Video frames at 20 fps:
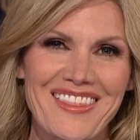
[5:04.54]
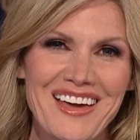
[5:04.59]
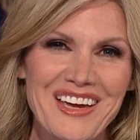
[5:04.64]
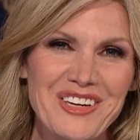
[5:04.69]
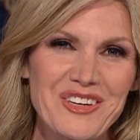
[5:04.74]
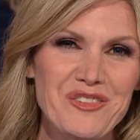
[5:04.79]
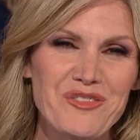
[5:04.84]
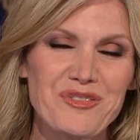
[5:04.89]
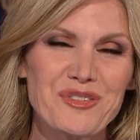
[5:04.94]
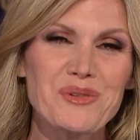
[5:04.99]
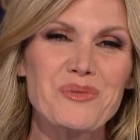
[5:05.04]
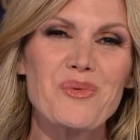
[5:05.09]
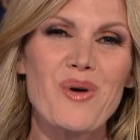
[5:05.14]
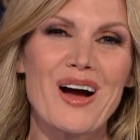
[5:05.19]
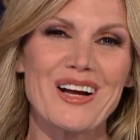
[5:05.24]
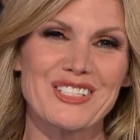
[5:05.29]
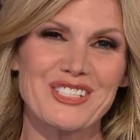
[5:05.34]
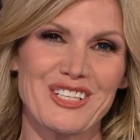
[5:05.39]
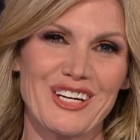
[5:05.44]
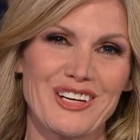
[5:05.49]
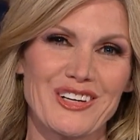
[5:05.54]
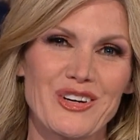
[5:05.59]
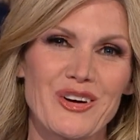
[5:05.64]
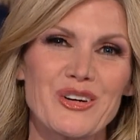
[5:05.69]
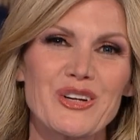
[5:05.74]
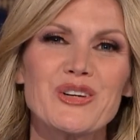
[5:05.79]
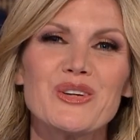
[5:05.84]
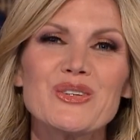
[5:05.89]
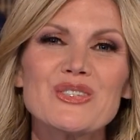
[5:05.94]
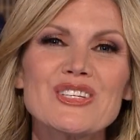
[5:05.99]
Thank you for watching. Go
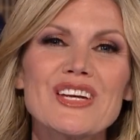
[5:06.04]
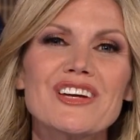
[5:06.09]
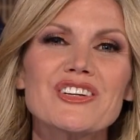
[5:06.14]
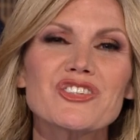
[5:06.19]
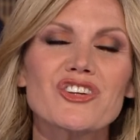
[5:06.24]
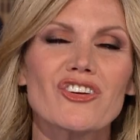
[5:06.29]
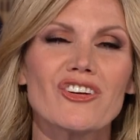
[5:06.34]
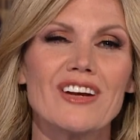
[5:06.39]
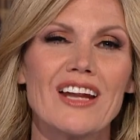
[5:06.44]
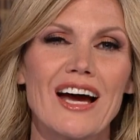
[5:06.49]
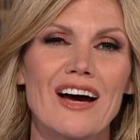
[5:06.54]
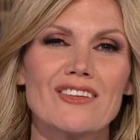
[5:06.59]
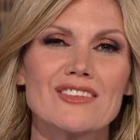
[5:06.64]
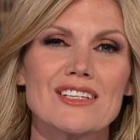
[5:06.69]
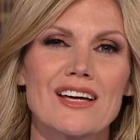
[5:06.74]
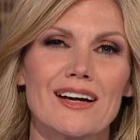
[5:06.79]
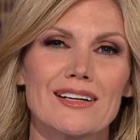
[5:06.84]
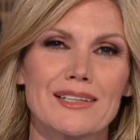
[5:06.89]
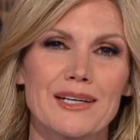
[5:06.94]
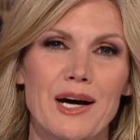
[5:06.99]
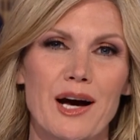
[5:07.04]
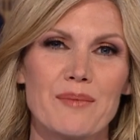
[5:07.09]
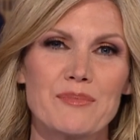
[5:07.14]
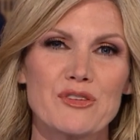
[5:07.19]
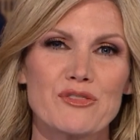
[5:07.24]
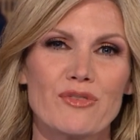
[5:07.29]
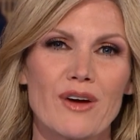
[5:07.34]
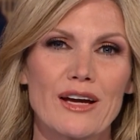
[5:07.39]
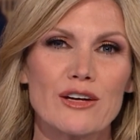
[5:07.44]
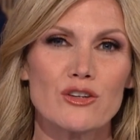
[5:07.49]
to news nation now dot com
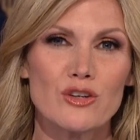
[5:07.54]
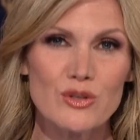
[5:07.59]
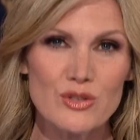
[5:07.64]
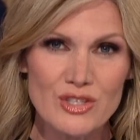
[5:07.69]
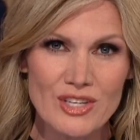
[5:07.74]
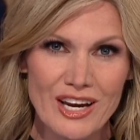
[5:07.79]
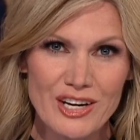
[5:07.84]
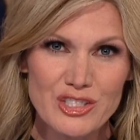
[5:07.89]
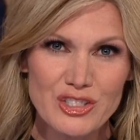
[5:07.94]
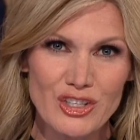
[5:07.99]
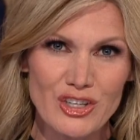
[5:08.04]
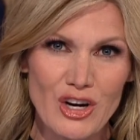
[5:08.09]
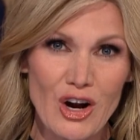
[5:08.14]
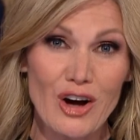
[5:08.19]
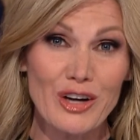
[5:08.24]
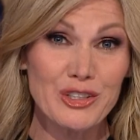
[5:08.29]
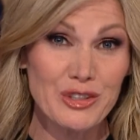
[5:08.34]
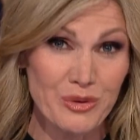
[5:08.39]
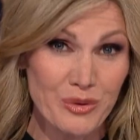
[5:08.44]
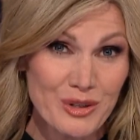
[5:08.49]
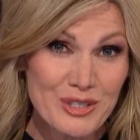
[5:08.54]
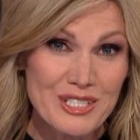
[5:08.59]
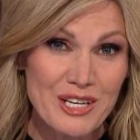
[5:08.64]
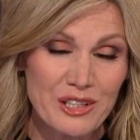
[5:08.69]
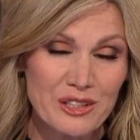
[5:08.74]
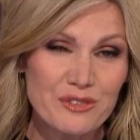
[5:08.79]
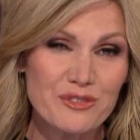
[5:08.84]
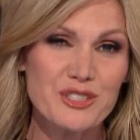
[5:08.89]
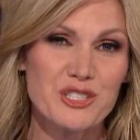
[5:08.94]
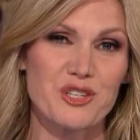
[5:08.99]
to find News Nation on your
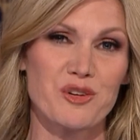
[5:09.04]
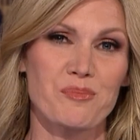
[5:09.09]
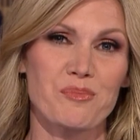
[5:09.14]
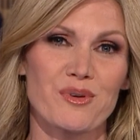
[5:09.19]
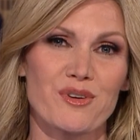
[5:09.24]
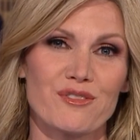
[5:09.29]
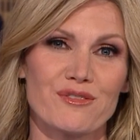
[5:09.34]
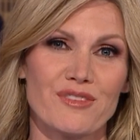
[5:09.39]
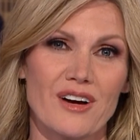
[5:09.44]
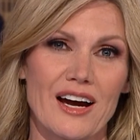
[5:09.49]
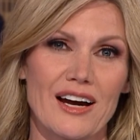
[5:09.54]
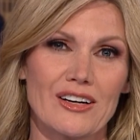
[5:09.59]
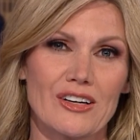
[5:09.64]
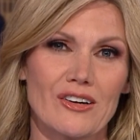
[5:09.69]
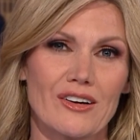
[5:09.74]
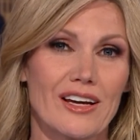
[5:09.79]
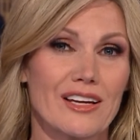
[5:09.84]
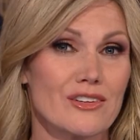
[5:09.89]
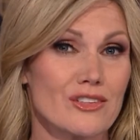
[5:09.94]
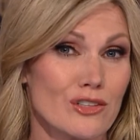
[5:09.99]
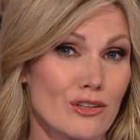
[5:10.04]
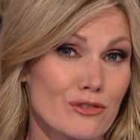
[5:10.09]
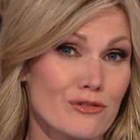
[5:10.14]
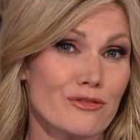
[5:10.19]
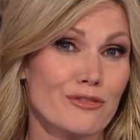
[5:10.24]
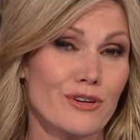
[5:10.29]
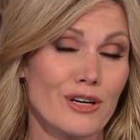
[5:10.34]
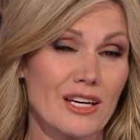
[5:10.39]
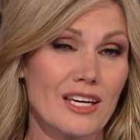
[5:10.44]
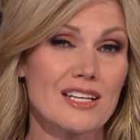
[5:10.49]
television provider. And don't
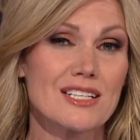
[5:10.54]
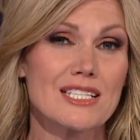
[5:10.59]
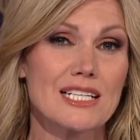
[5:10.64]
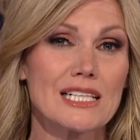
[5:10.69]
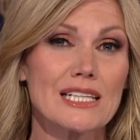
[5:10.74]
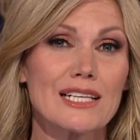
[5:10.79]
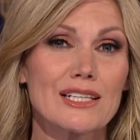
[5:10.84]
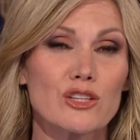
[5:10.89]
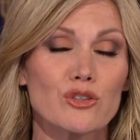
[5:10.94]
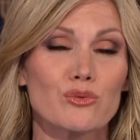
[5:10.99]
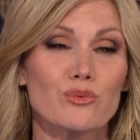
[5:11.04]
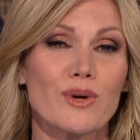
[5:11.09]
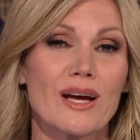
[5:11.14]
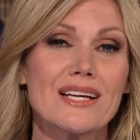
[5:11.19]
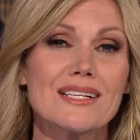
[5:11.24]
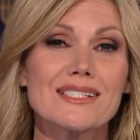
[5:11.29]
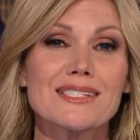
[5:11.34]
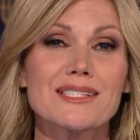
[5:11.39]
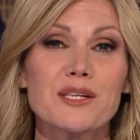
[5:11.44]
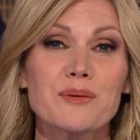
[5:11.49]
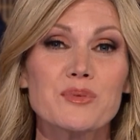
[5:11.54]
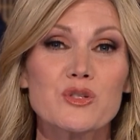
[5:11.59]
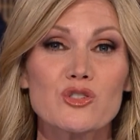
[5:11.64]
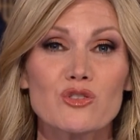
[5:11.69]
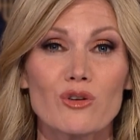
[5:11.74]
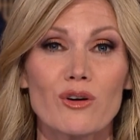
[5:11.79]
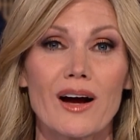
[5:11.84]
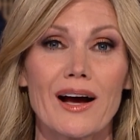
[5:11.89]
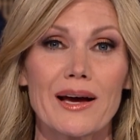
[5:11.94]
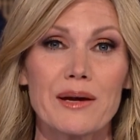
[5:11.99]
forget to click the red
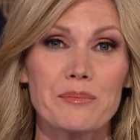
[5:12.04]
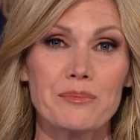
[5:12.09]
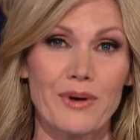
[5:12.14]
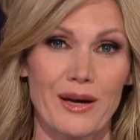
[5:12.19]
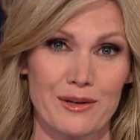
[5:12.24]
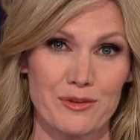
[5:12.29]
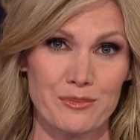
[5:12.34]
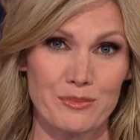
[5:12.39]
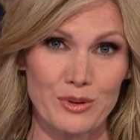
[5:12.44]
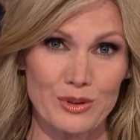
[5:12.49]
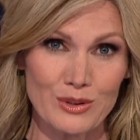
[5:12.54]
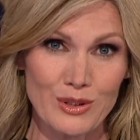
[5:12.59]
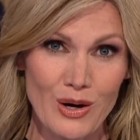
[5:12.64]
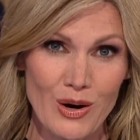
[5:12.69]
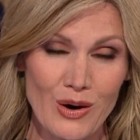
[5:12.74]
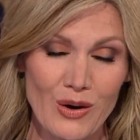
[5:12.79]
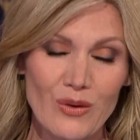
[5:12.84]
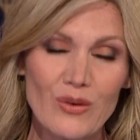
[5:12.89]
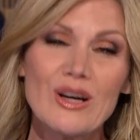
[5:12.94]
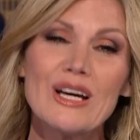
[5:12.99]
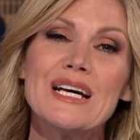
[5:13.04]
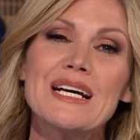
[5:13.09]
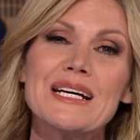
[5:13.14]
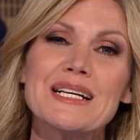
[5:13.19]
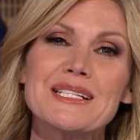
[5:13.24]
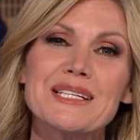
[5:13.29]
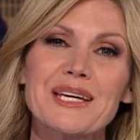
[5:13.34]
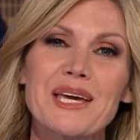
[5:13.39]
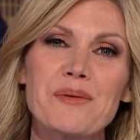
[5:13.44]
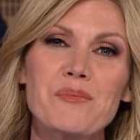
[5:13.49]
subscribe button below
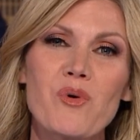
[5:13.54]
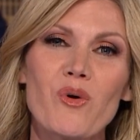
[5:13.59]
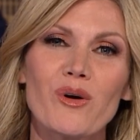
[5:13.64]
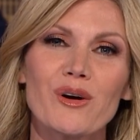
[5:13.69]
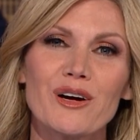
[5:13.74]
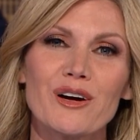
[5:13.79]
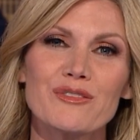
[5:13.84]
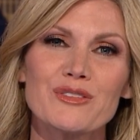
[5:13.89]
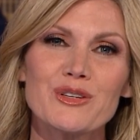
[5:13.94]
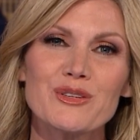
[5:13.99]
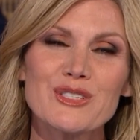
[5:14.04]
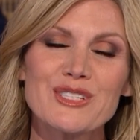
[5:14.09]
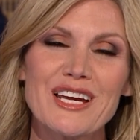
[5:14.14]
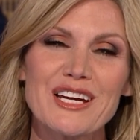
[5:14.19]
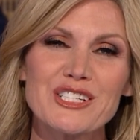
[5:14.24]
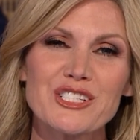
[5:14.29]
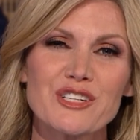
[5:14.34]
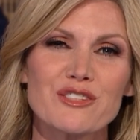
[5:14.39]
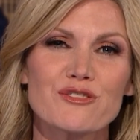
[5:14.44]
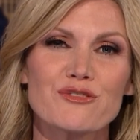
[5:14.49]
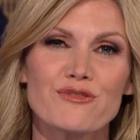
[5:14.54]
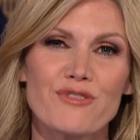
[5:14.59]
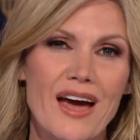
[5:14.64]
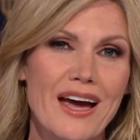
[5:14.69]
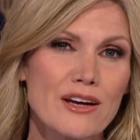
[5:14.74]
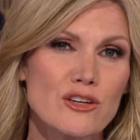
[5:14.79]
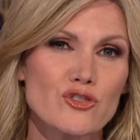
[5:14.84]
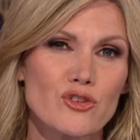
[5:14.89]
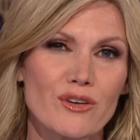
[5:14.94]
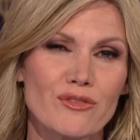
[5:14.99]
to get more of News Nation's
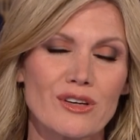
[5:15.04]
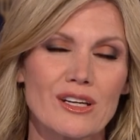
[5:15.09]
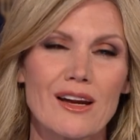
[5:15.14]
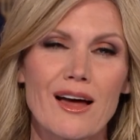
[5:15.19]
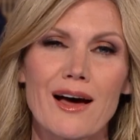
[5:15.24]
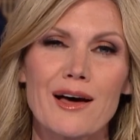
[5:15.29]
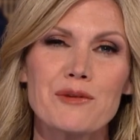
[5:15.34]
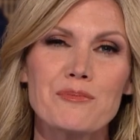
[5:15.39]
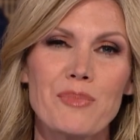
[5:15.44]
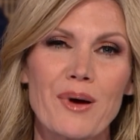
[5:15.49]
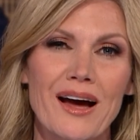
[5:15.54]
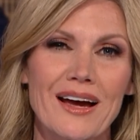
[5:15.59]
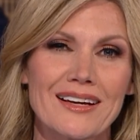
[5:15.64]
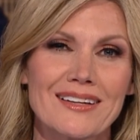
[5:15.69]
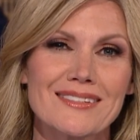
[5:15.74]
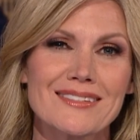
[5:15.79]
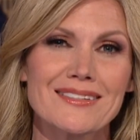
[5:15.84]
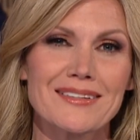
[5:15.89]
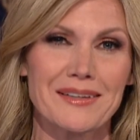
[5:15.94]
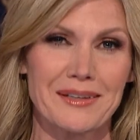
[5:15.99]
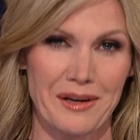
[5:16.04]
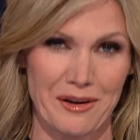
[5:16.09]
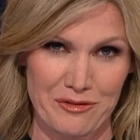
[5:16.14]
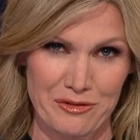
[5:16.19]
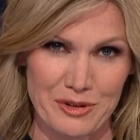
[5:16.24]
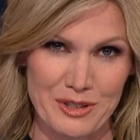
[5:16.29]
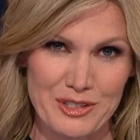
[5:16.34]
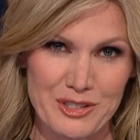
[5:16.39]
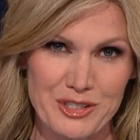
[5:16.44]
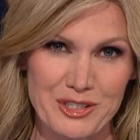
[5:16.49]
fact-driven, unbiased
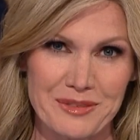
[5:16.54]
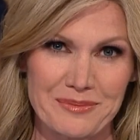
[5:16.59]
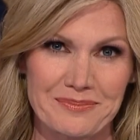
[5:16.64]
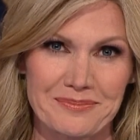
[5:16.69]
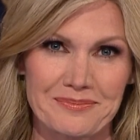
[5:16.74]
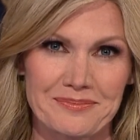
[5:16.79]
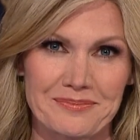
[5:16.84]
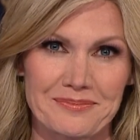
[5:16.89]
coverage.